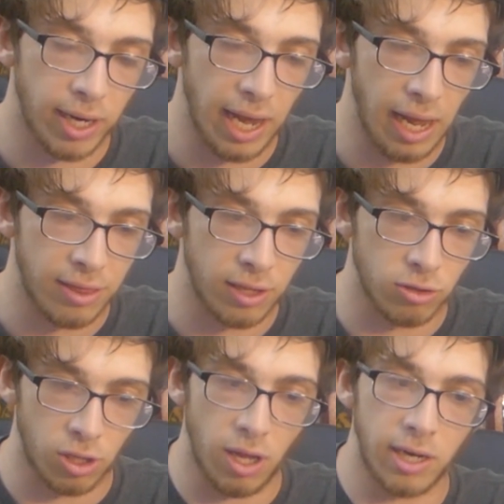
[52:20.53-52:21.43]
And I think
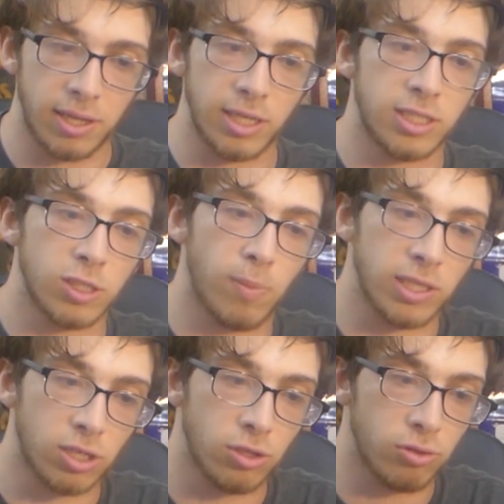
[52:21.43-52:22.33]
there's a lot of things
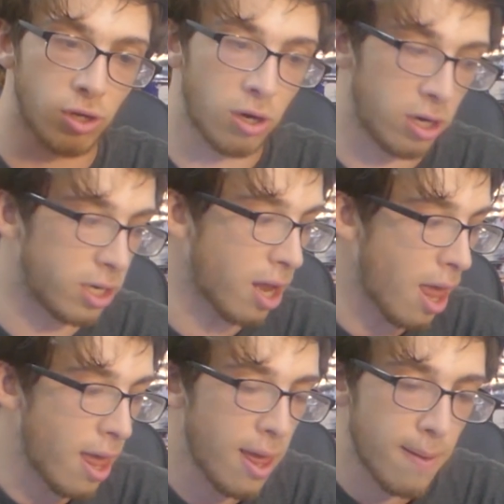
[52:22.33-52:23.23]
Tsitsipas can do to hurt
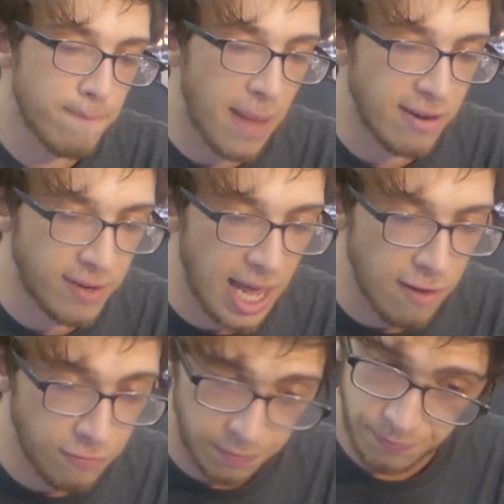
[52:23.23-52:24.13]

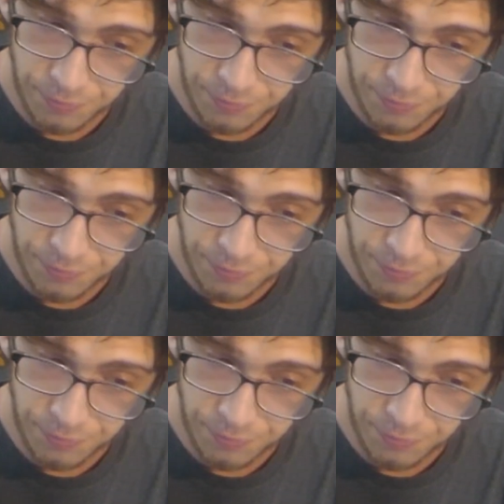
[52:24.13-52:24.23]
Medvedev.